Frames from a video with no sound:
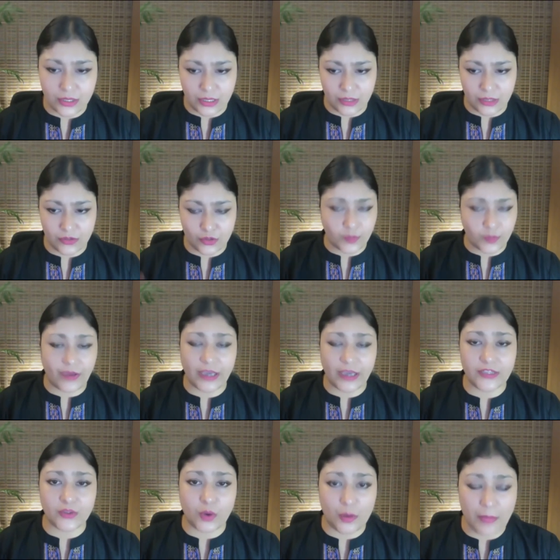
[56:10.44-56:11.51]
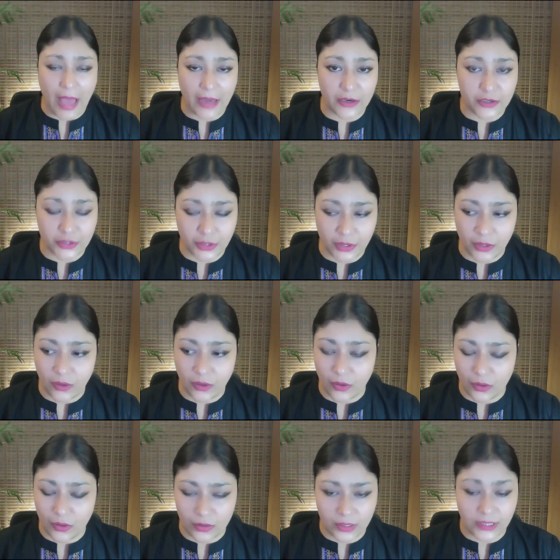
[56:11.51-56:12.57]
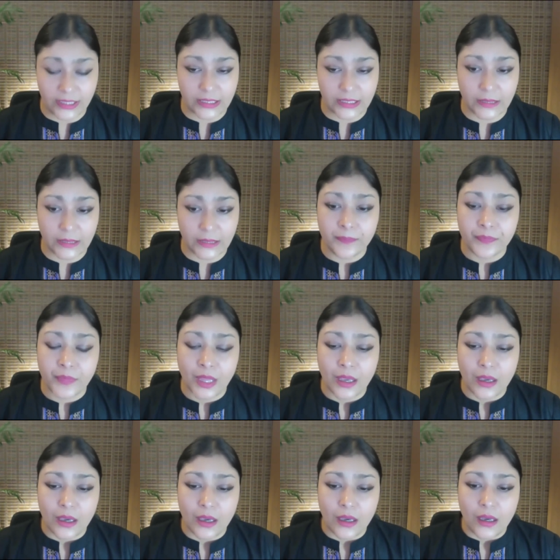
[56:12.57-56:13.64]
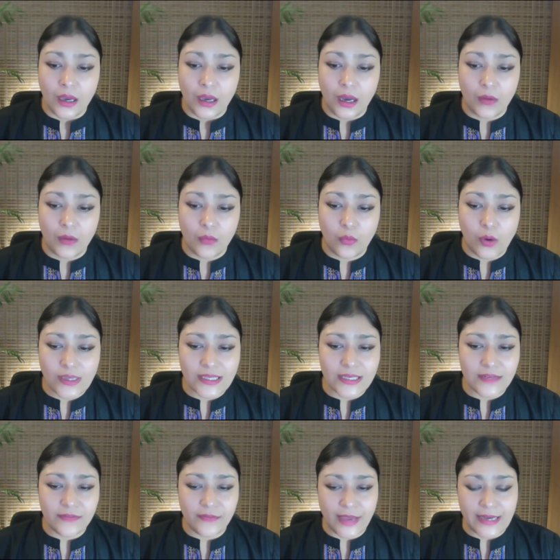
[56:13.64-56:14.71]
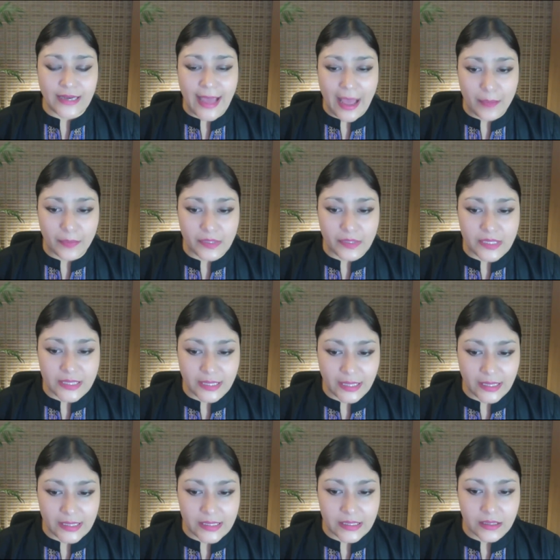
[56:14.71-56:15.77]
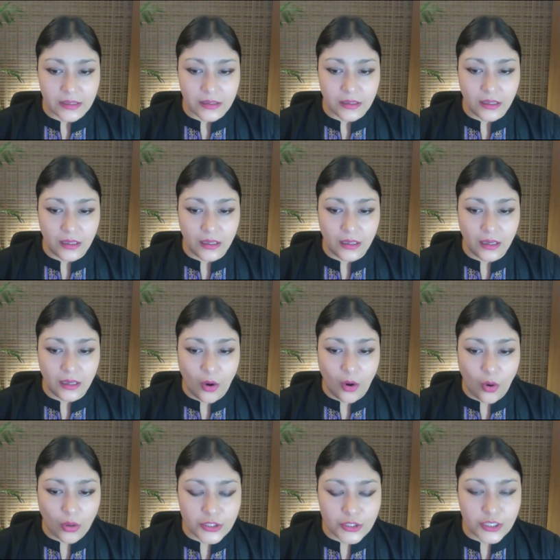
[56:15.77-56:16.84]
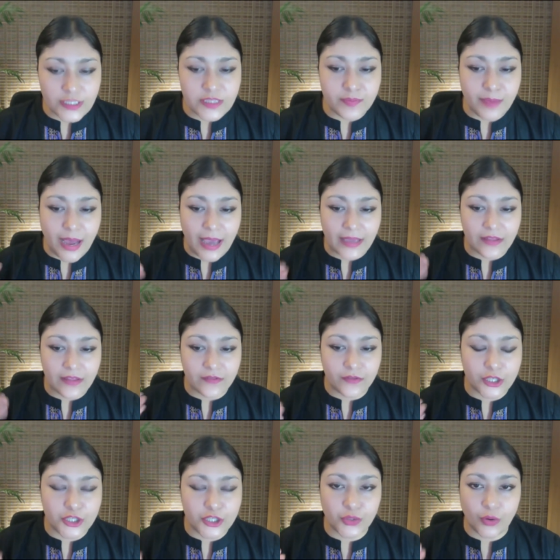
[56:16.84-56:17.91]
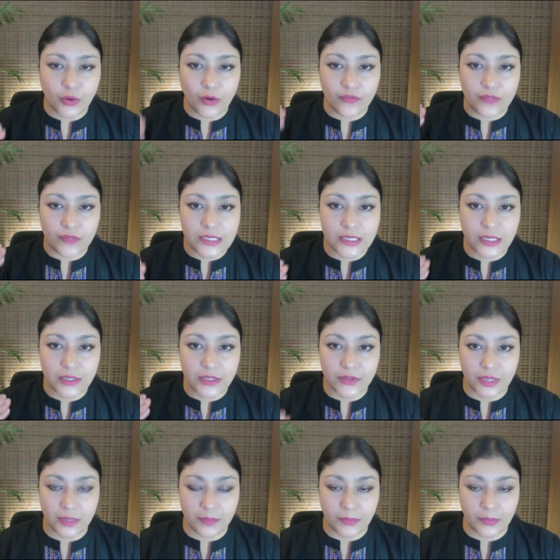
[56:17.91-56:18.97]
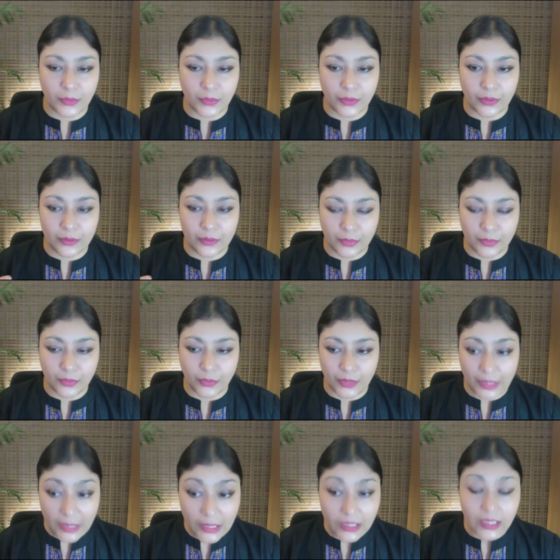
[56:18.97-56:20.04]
supervisor or manager or the leader, what in effect happens is, just by the virtue of listening to the employee,